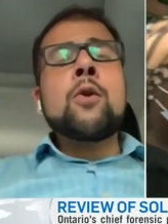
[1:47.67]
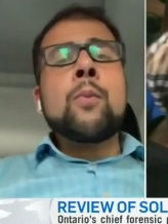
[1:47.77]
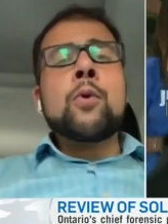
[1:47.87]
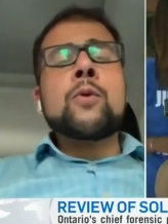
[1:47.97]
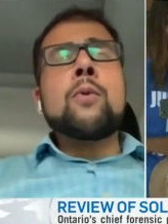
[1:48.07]
new
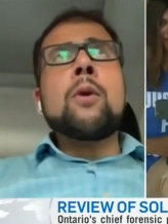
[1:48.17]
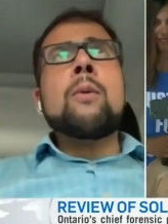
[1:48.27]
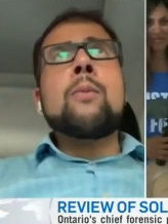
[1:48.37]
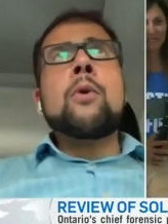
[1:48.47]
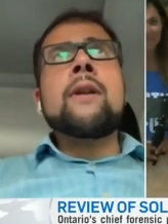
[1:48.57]
postmortem
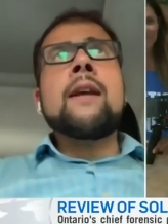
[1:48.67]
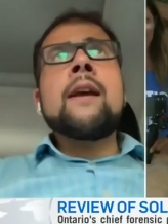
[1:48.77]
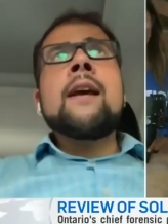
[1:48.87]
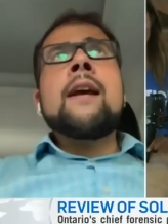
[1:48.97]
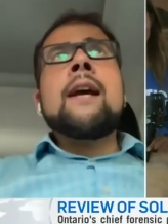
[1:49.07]
report
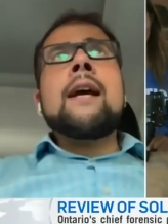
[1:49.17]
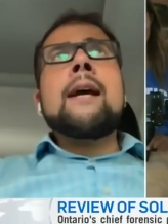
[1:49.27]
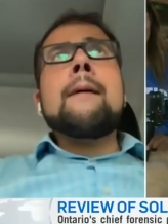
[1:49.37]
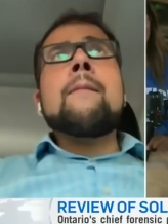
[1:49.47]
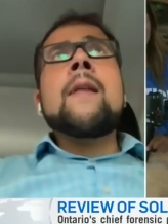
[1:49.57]

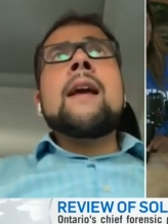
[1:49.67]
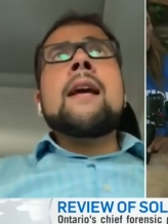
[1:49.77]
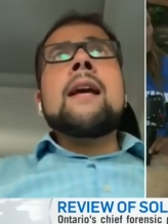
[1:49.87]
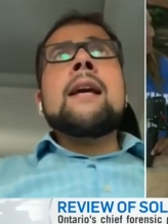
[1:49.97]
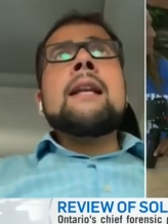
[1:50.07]
um,
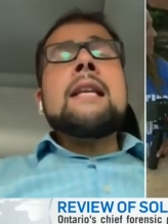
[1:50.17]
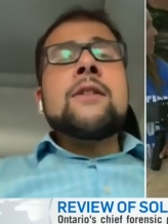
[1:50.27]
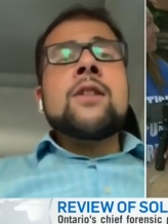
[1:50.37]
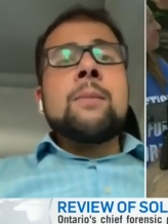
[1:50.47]
uh, needs